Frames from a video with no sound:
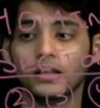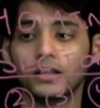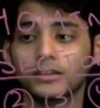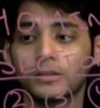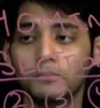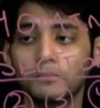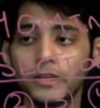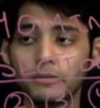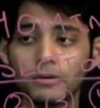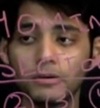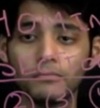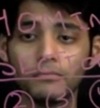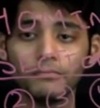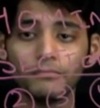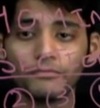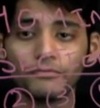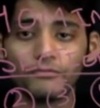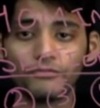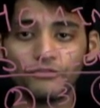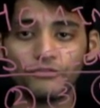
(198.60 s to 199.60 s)
The
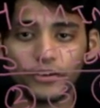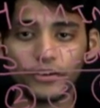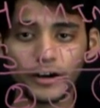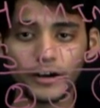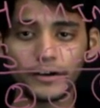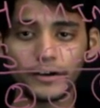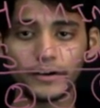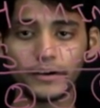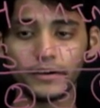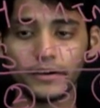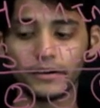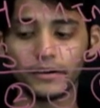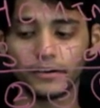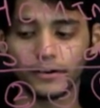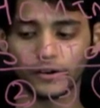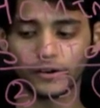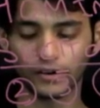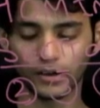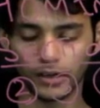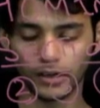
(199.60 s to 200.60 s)
minimum word
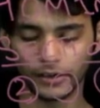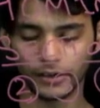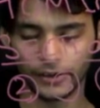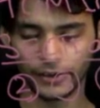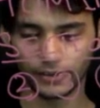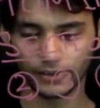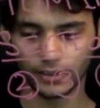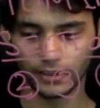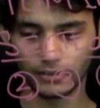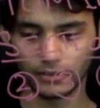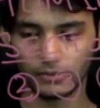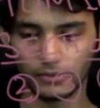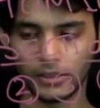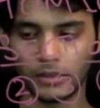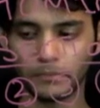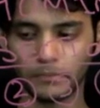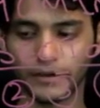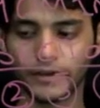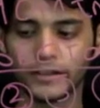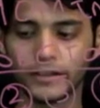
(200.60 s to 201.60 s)

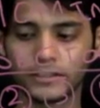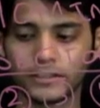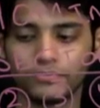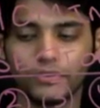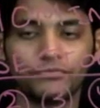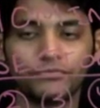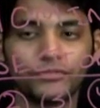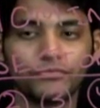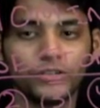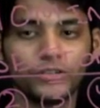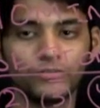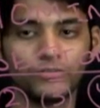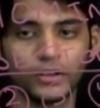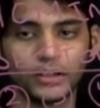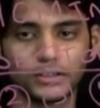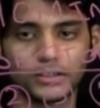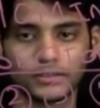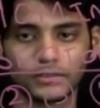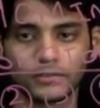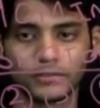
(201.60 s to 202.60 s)
limit is 150
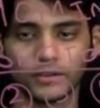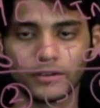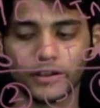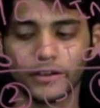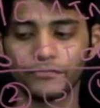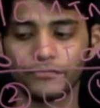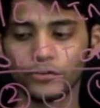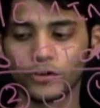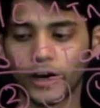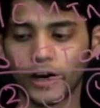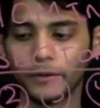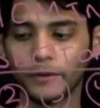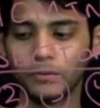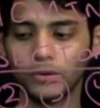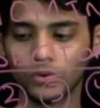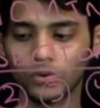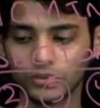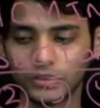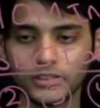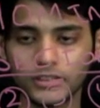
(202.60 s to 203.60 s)
words. If you write
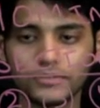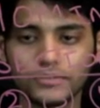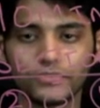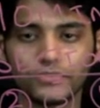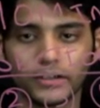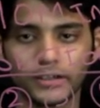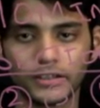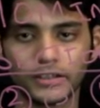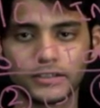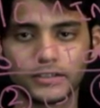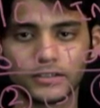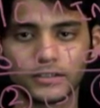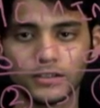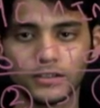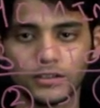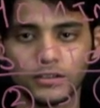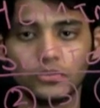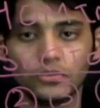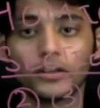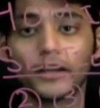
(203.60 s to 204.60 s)
below these words,
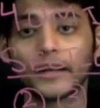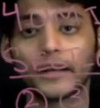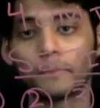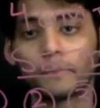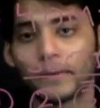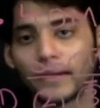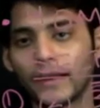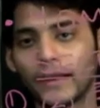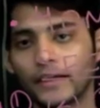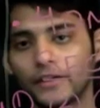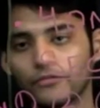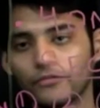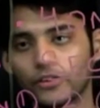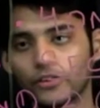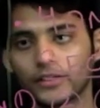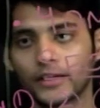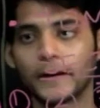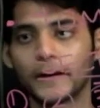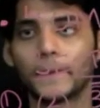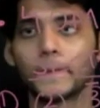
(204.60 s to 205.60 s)
you'll get a penalty for
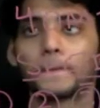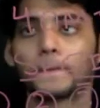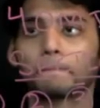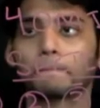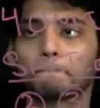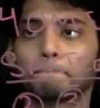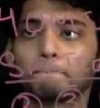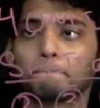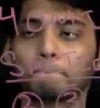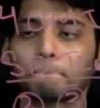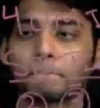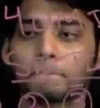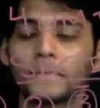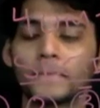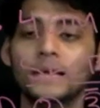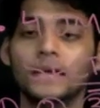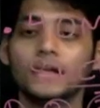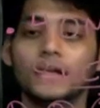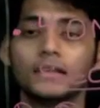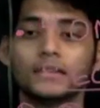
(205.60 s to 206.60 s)
that.
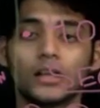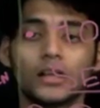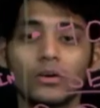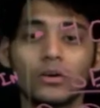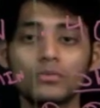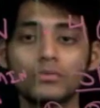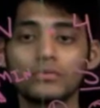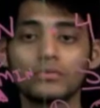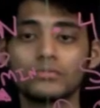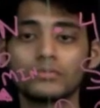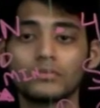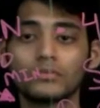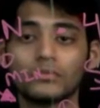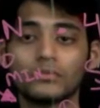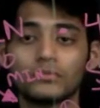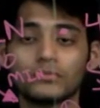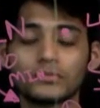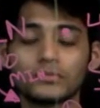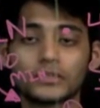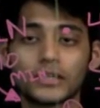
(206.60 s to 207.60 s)
Now,
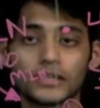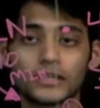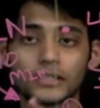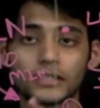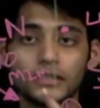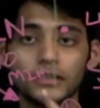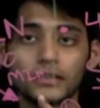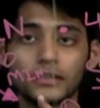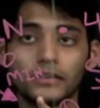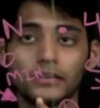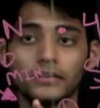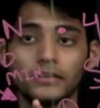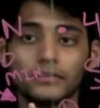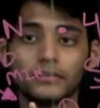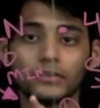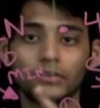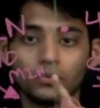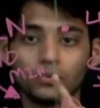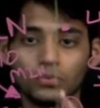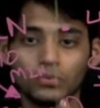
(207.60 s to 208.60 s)
section
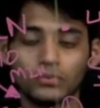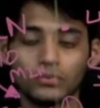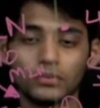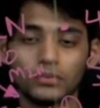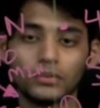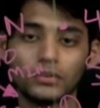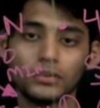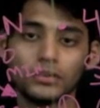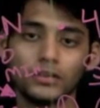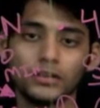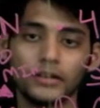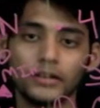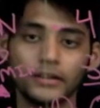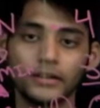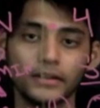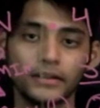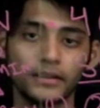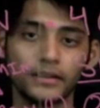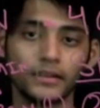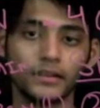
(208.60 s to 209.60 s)
2.
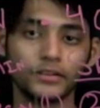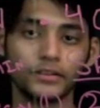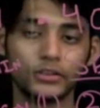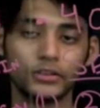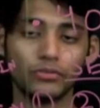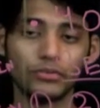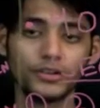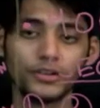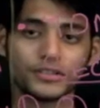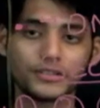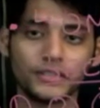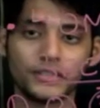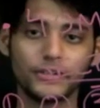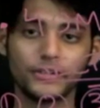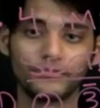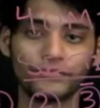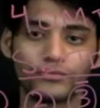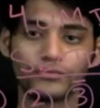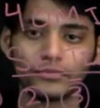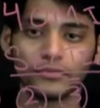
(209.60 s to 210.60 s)
You will
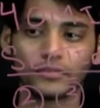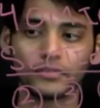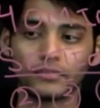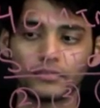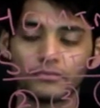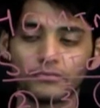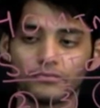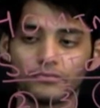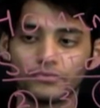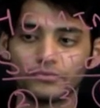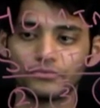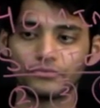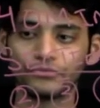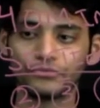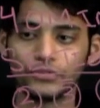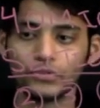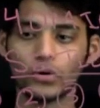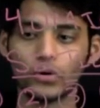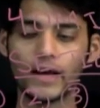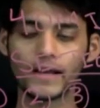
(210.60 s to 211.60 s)
receive
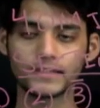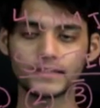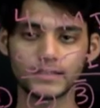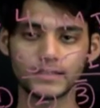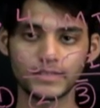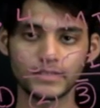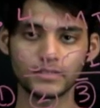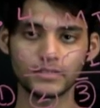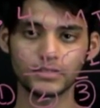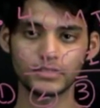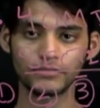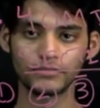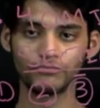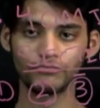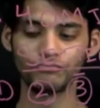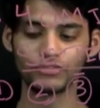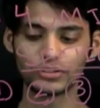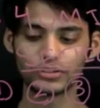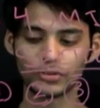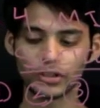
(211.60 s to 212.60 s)
few essays
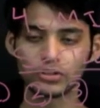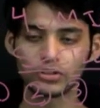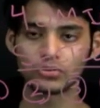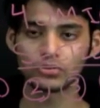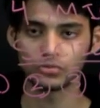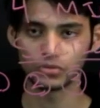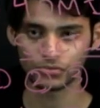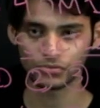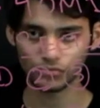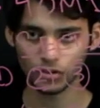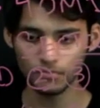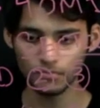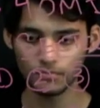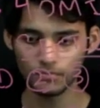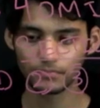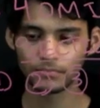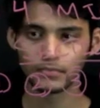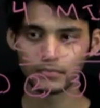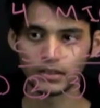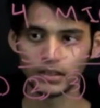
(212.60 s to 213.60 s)
which you can choose from,
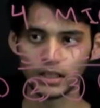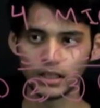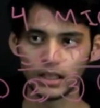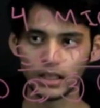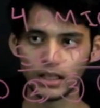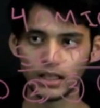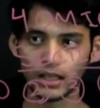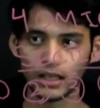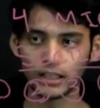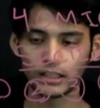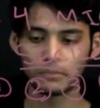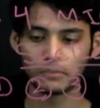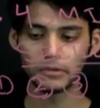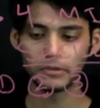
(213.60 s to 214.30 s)
and the